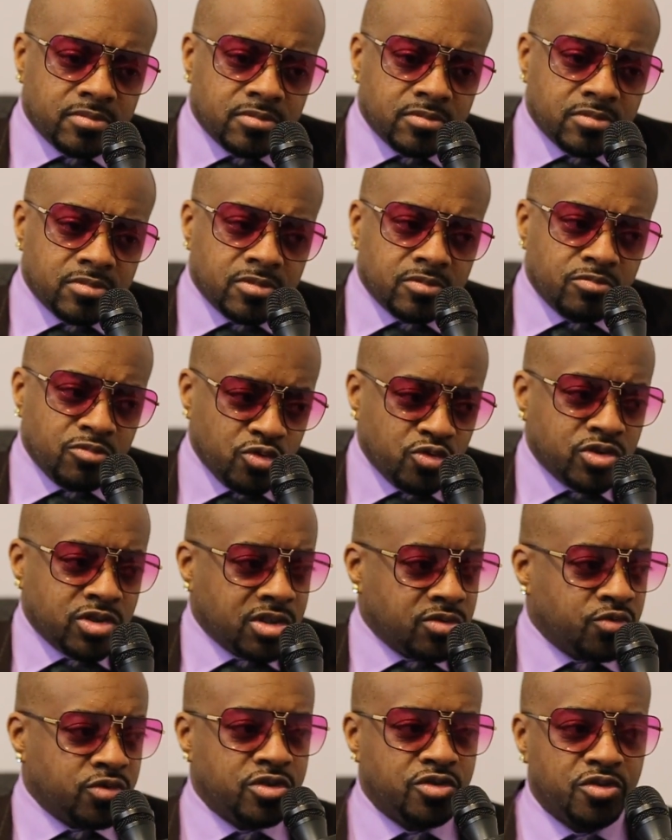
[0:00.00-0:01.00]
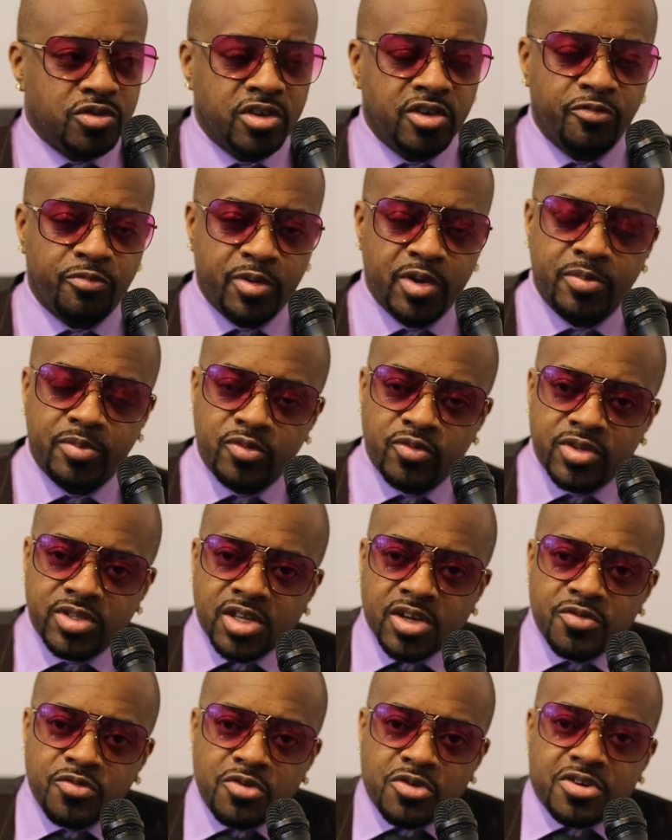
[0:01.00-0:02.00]
Music, when you give people what
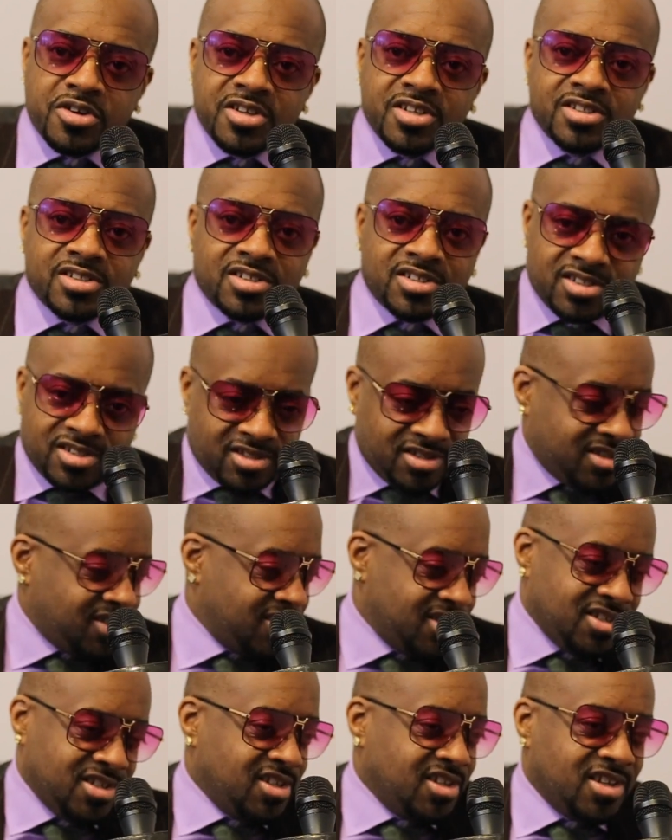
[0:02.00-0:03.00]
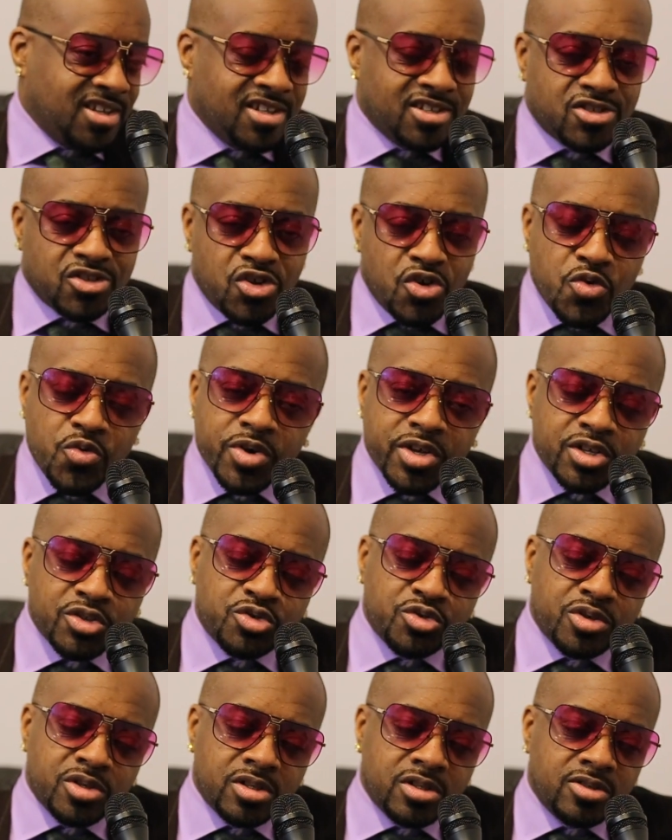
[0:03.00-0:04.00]
they want, it's no way
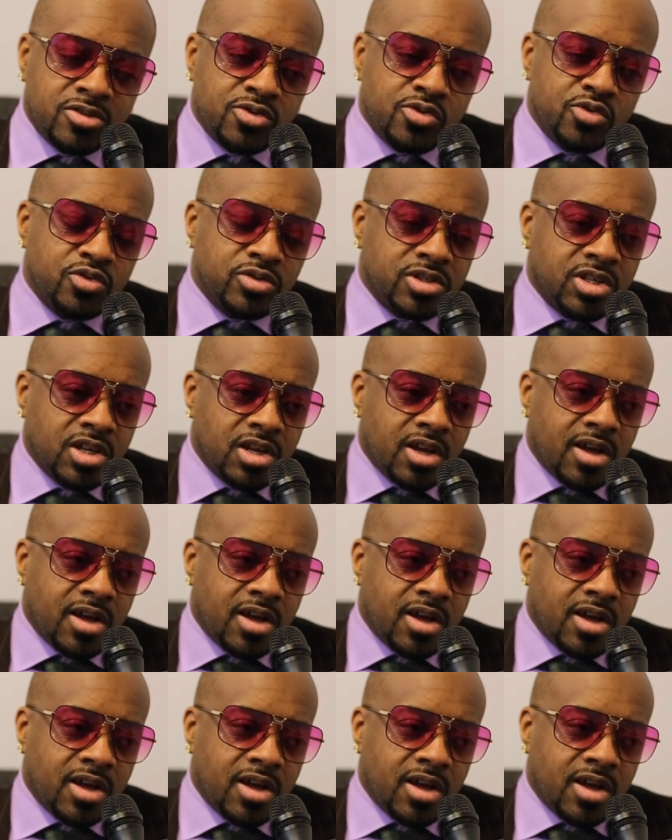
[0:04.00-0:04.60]
that you could lose.